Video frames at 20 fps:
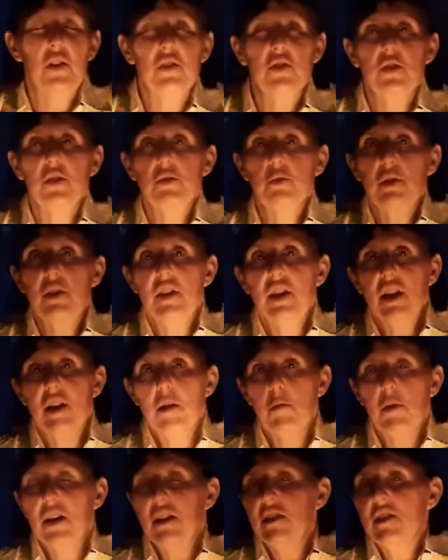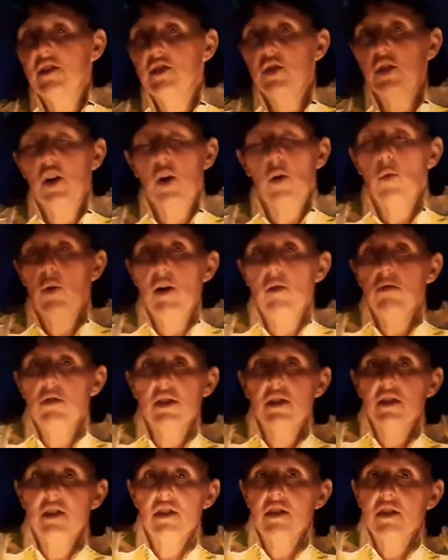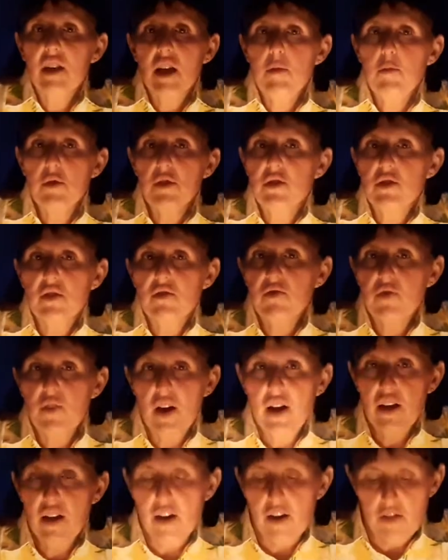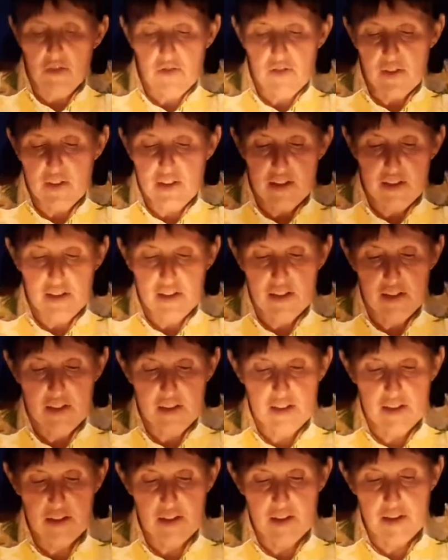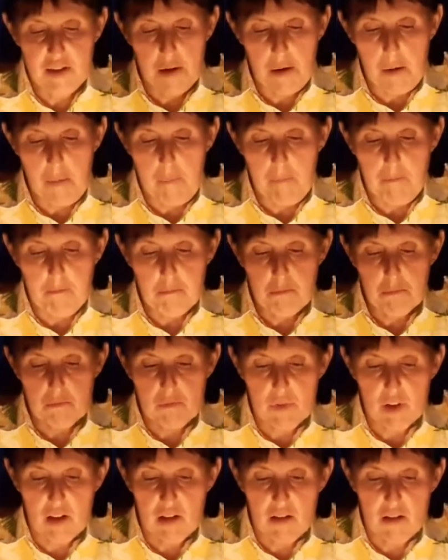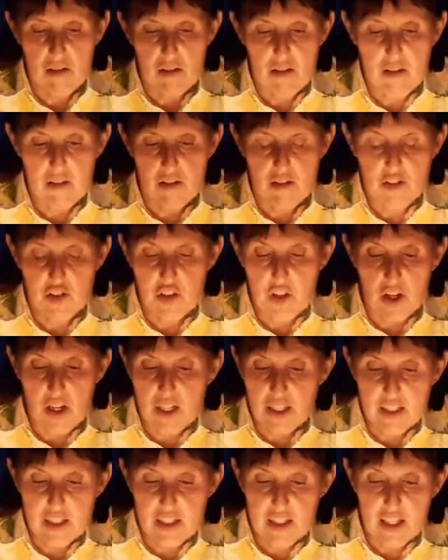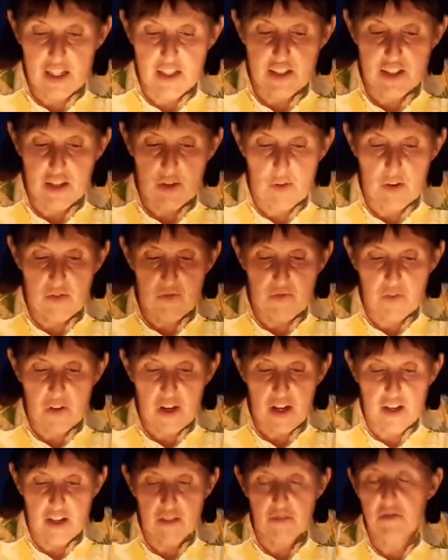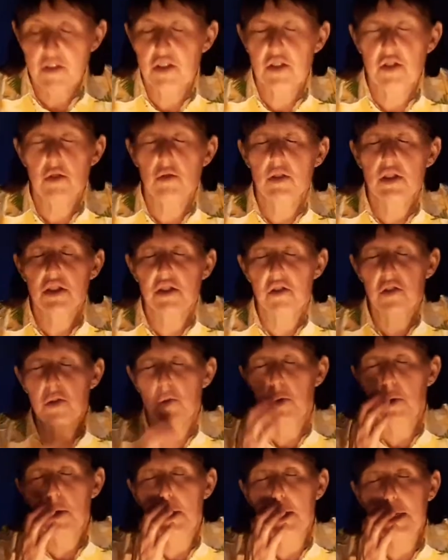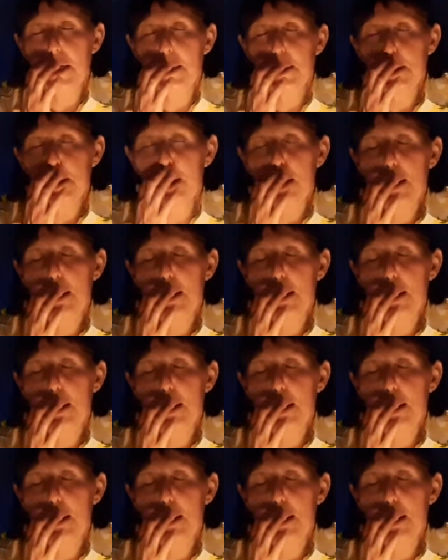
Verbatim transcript: So as we think about this, you know, what were the disciples afraid of? Um, John says they were afraid of the Jewish authorities.